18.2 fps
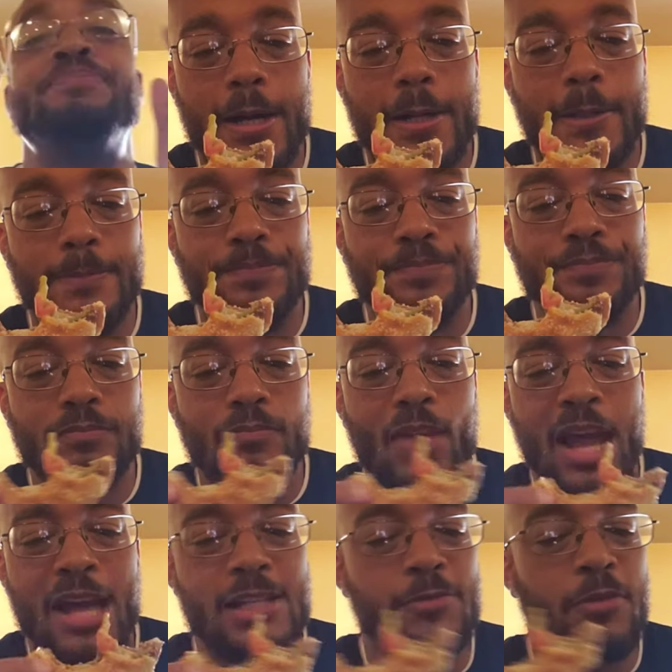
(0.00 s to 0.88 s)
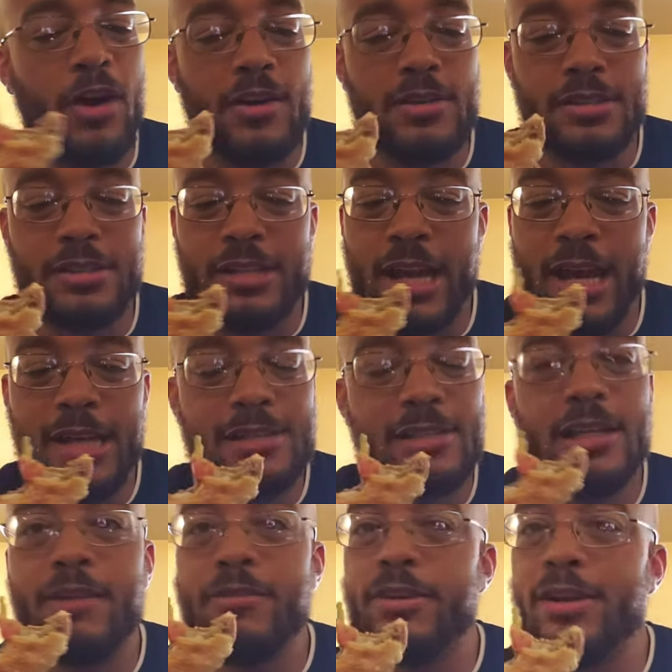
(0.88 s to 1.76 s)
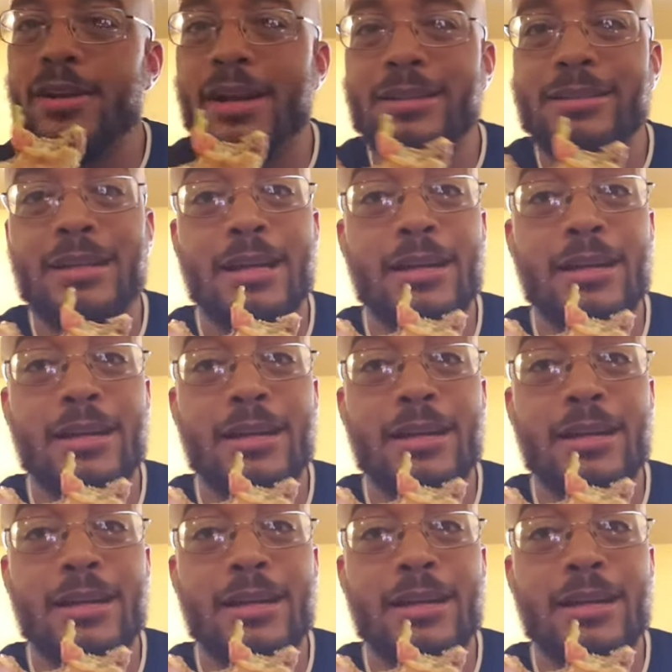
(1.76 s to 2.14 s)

Um, as far as taste and everything like